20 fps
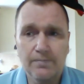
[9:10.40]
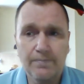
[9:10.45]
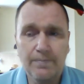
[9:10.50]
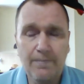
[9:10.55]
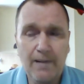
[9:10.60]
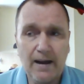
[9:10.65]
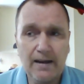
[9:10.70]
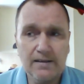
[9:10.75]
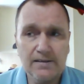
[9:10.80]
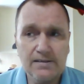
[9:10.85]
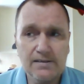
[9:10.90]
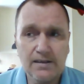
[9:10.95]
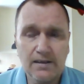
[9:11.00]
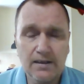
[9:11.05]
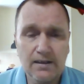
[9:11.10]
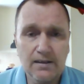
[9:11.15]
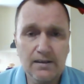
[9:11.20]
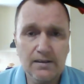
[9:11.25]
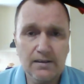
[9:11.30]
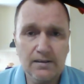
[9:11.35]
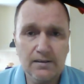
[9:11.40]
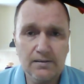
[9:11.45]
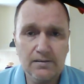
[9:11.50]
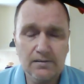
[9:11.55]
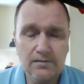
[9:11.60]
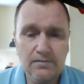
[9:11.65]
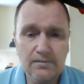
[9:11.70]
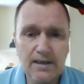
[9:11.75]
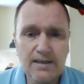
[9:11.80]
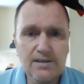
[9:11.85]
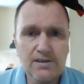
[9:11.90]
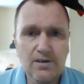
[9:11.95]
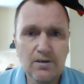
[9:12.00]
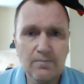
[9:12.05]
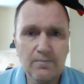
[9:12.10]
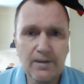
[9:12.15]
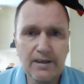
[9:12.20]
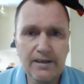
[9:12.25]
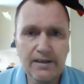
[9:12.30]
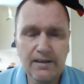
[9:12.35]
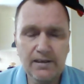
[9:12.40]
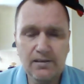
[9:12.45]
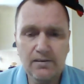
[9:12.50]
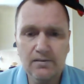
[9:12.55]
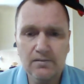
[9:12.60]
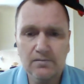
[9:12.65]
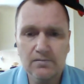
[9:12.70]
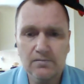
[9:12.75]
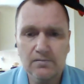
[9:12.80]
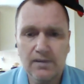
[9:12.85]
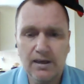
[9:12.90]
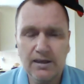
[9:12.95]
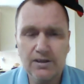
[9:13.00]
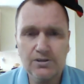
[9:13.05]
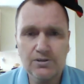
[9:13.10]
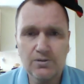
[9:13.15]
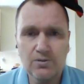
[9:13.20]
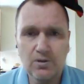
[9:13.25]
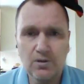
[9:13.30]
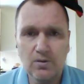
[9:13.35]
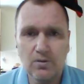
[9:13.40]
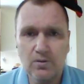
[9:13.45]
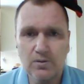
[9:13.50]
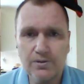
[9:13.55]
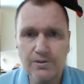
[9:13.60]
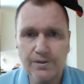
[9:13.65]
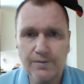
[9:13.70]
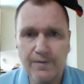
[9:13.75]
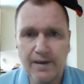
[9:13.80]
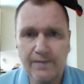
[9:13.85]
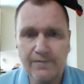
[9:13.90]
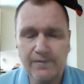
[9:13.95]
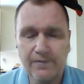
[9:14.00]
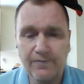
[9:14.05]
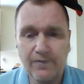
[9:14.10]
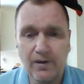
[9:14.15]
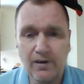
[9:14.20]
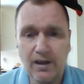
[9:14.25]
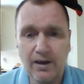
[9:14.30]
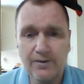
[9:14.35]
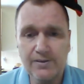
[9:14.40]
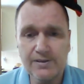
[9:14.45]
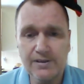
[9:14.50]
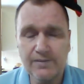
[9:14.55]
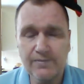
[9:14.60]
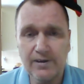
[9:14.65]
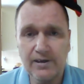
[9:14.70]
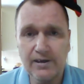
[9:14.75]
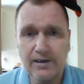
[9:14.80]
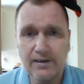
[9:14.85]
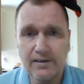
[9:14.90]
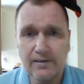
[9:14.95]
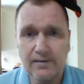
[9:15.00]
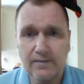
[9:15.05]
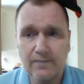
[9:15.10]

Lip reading: But that's not many actual laws that we have to follow, is it really?